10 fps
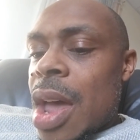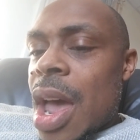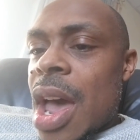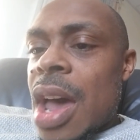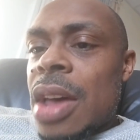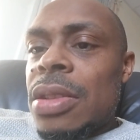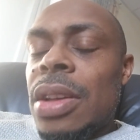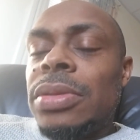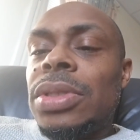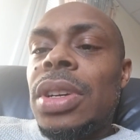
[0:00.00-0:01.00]

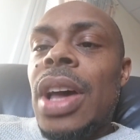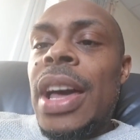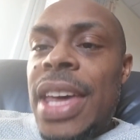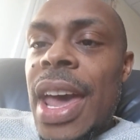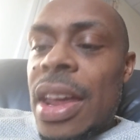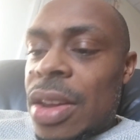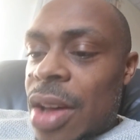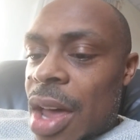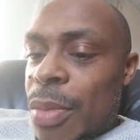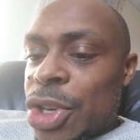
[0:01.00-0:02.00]
And again,
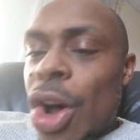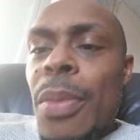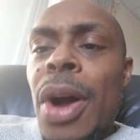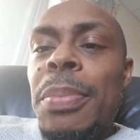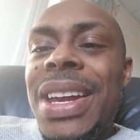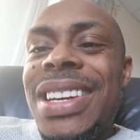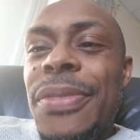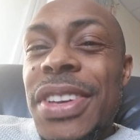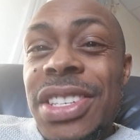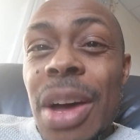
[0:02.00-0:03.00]
okay, I'm going to talk about many
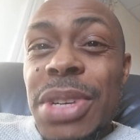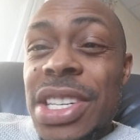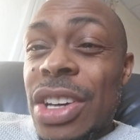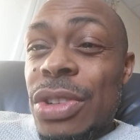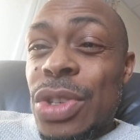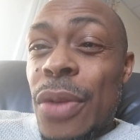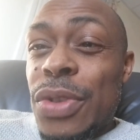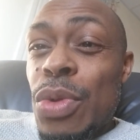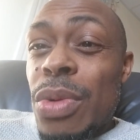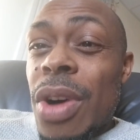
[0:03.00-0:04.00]
different subjects here. So
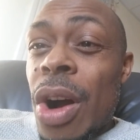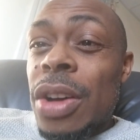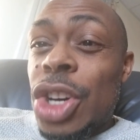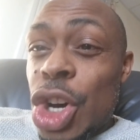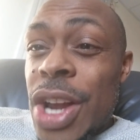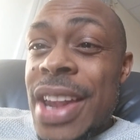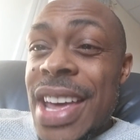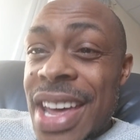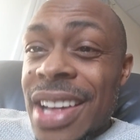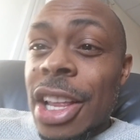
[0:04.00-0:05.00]
if you are good at
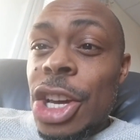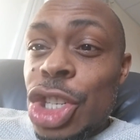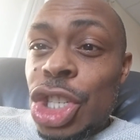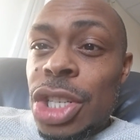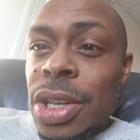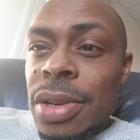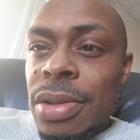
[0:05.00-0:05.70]
English,